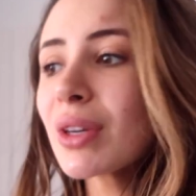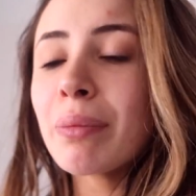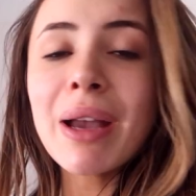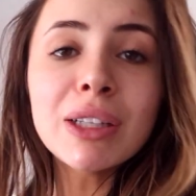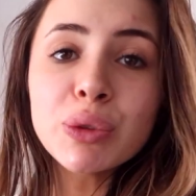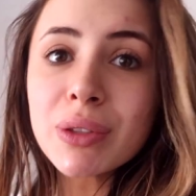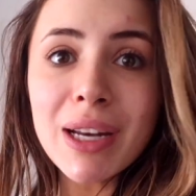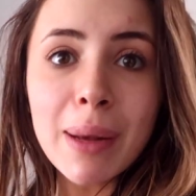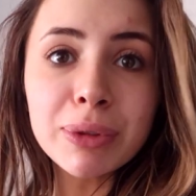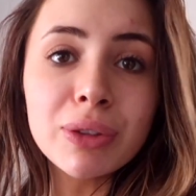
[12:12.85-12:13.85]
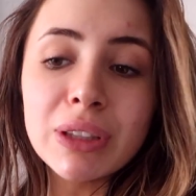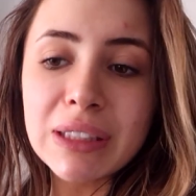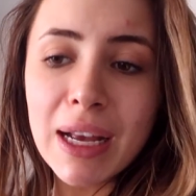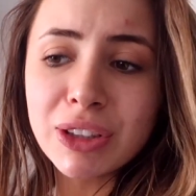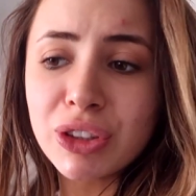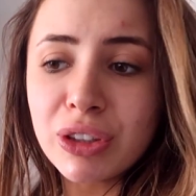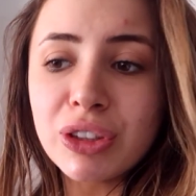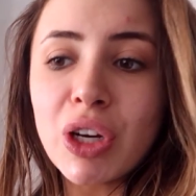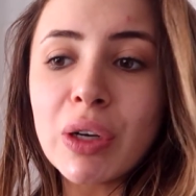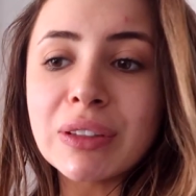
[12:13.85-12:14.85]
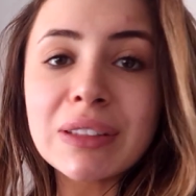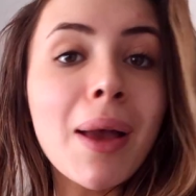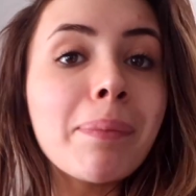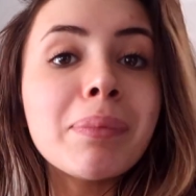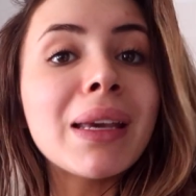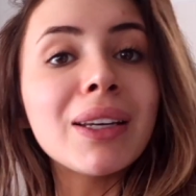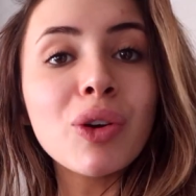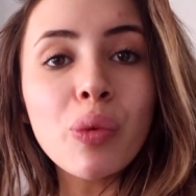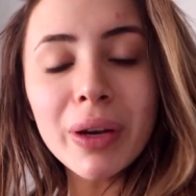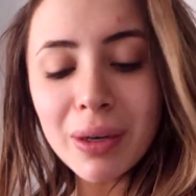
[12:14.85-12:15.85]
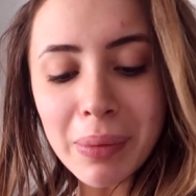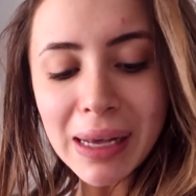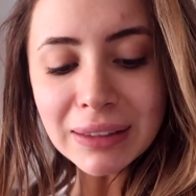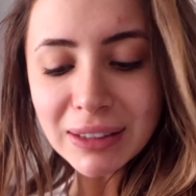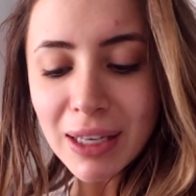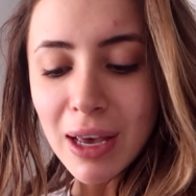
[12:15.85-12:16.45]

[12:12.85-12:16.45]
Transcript: My house was an absolute disaster. The dogs made quite a mess.